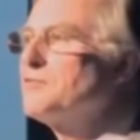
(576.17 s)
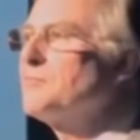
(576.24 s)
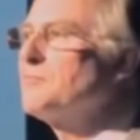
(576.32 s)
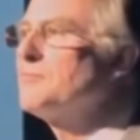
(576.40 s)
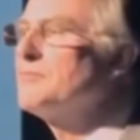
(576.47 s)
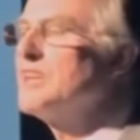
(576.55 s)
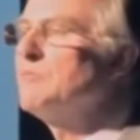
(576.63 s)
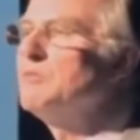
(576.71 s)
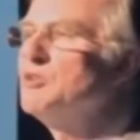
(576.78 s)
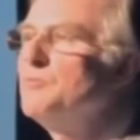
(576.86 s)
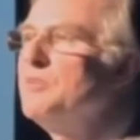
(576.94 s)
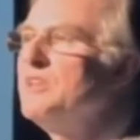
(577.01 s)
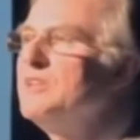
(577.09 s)
from
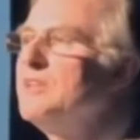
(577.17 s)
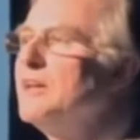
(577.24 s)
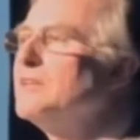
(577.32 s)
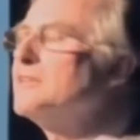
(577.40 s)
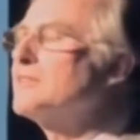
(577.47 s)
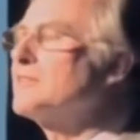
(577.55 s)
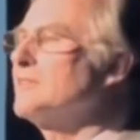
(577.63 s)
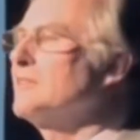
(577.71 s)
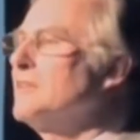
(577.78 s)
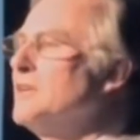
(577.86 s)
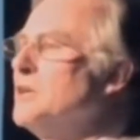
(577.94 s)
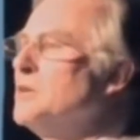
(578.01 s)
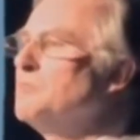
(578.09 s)
W.B. Yeats,
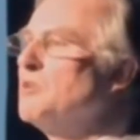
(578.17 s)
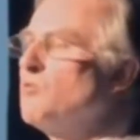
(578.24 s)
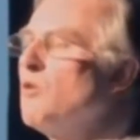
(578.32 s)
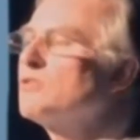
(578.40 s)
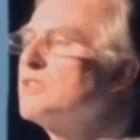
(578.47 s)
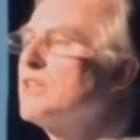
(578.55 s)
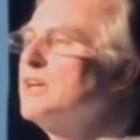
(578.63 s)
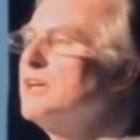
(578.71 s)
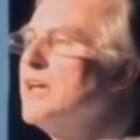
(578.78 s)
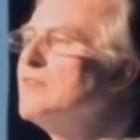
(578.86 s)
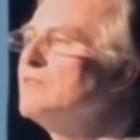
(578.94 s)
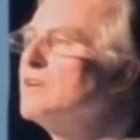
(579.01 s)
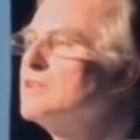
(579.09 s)
but was there
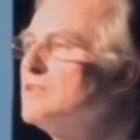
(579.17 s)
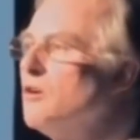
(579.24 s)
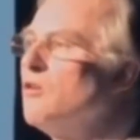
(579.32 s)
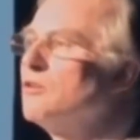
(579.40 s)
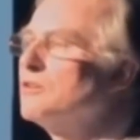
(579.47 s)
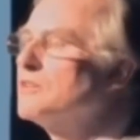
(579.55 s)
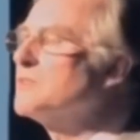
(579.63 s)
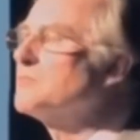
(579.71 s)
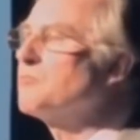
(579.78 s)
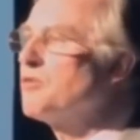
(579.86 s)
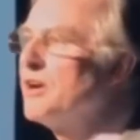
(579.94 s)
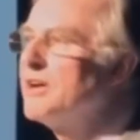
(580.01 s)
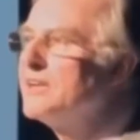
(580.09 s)
ever dog
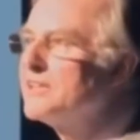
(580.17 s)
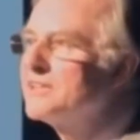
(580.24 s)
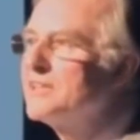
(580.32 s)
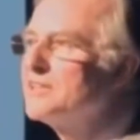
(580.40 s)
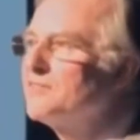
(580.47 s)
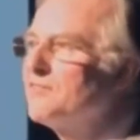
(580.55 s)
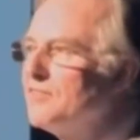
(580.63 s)
that praised his